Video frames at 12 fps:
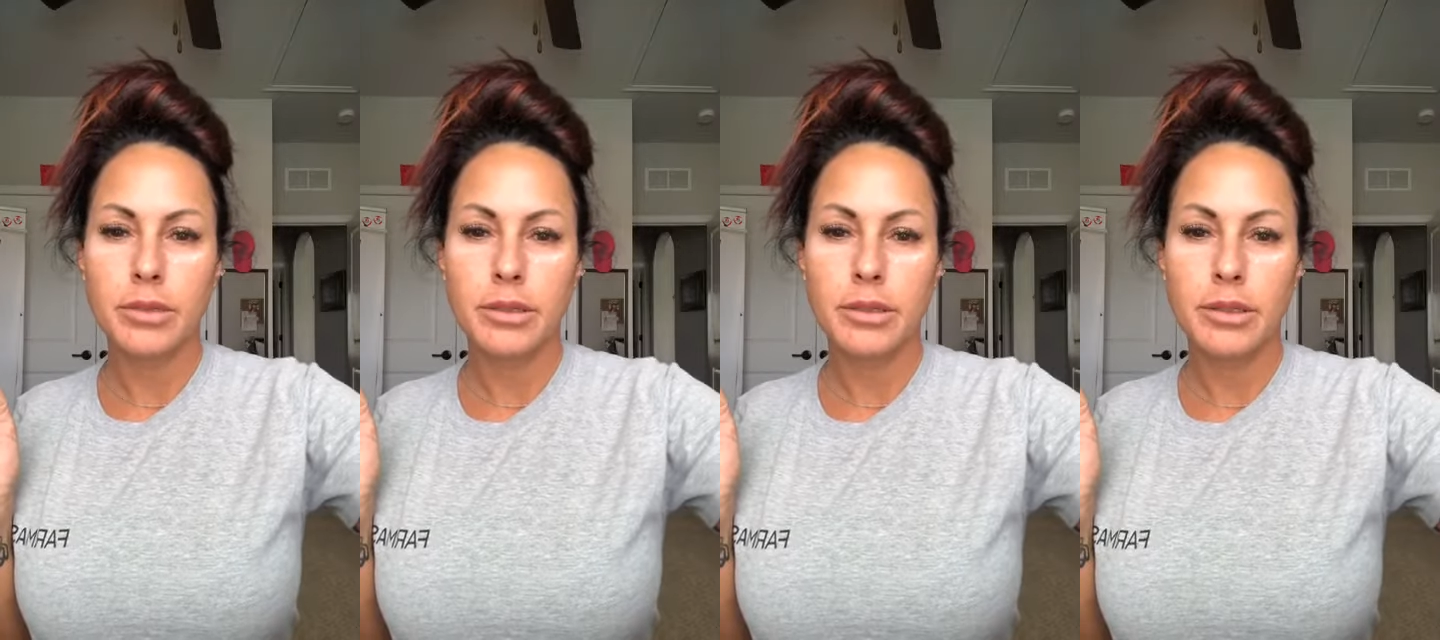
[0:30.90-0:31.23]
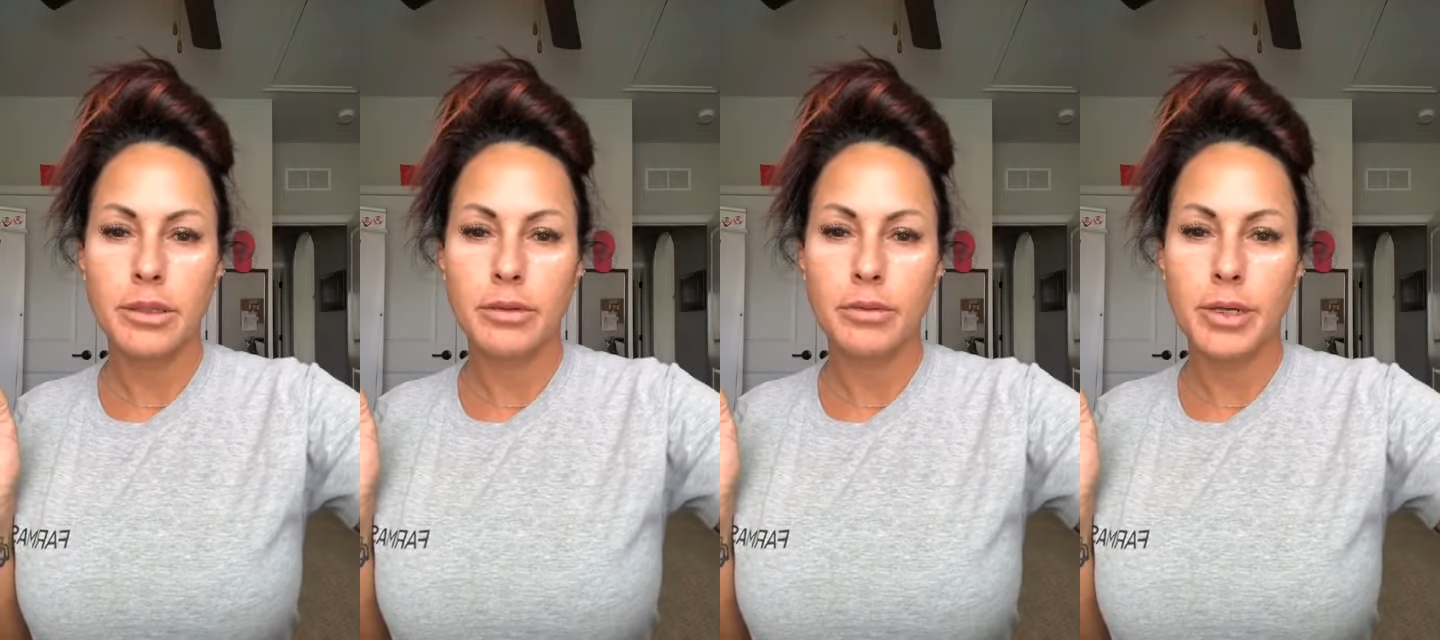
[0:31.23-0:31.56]

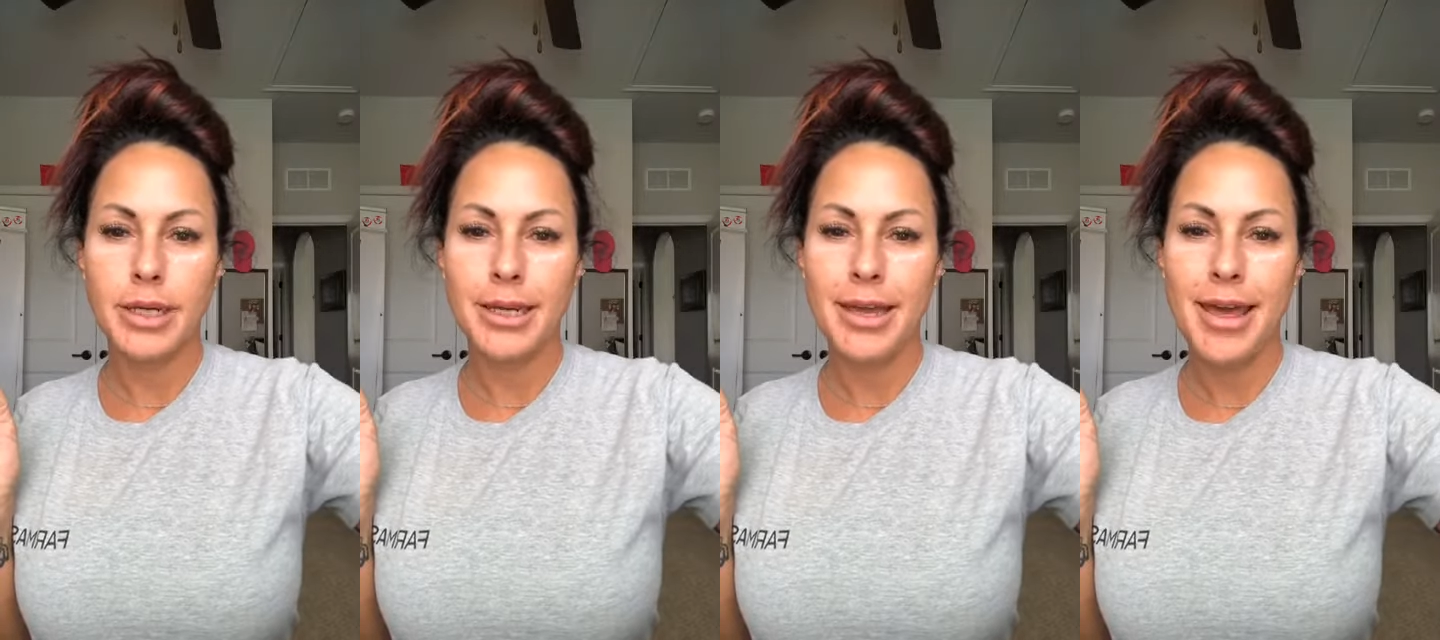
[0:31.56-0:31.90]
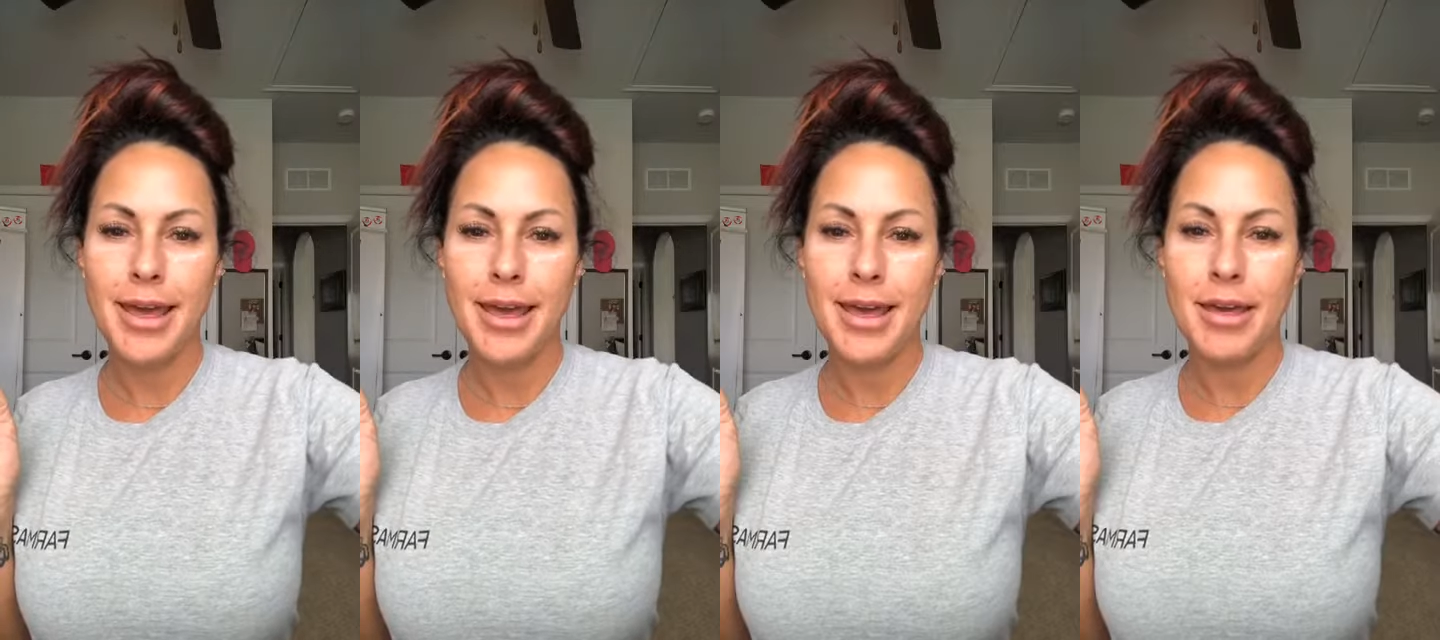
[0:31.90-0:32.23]
that way.
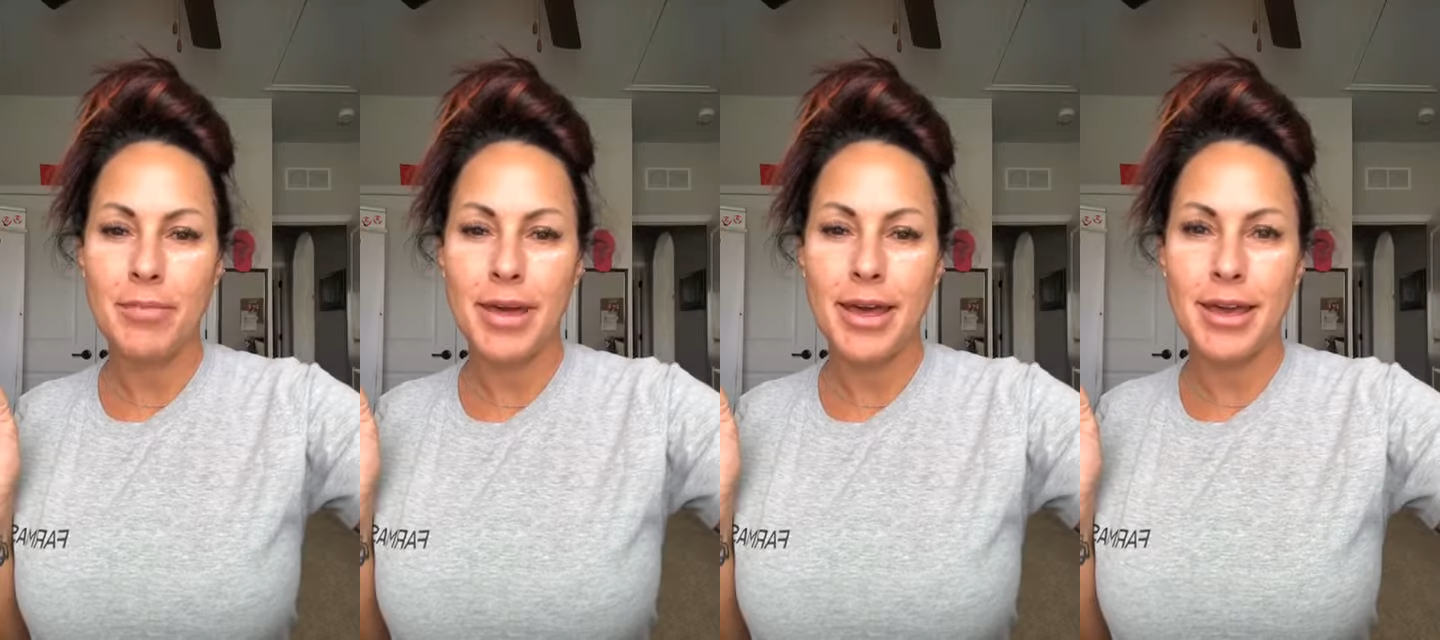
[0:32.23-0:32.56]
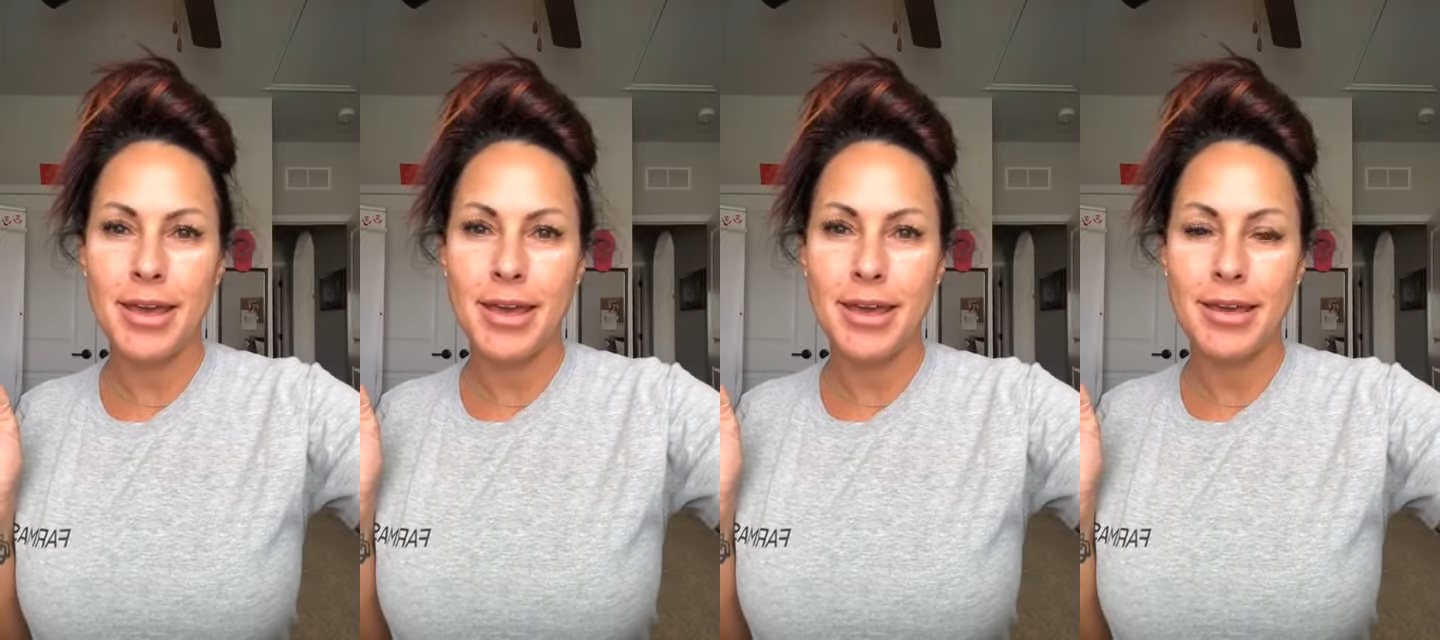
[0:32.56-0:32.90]
Hey,
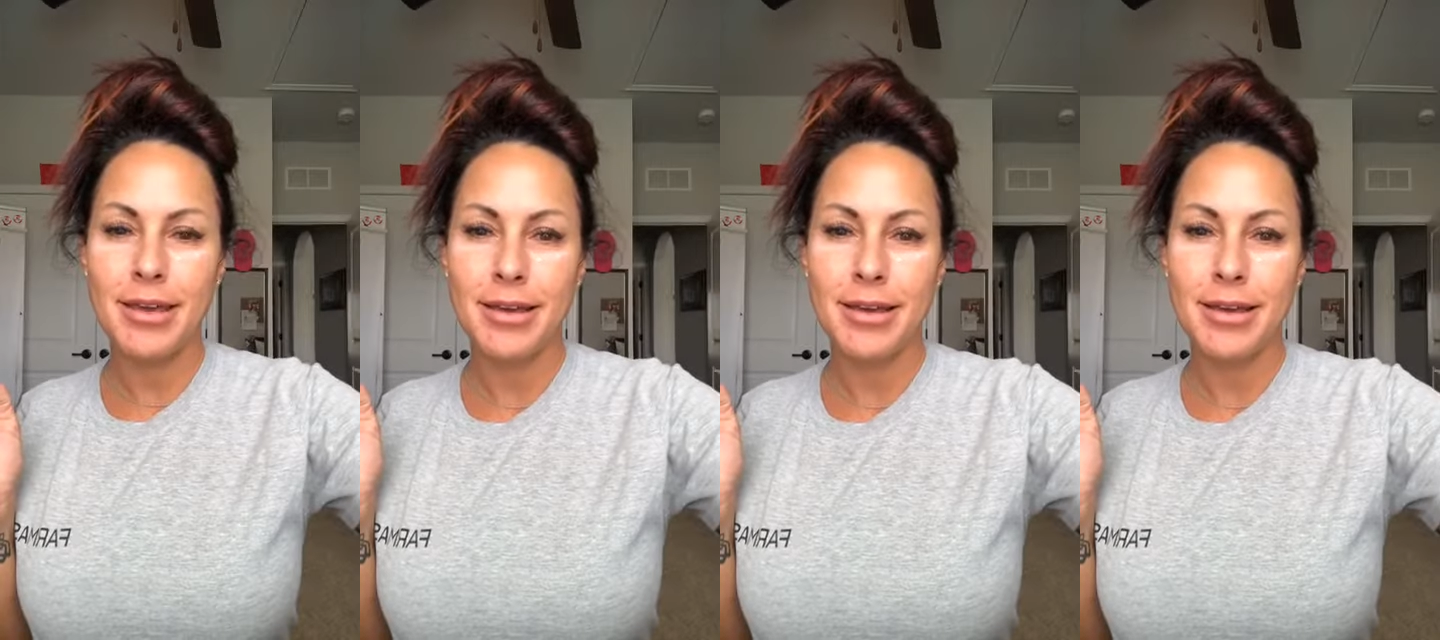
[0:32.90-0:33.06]
Peggy.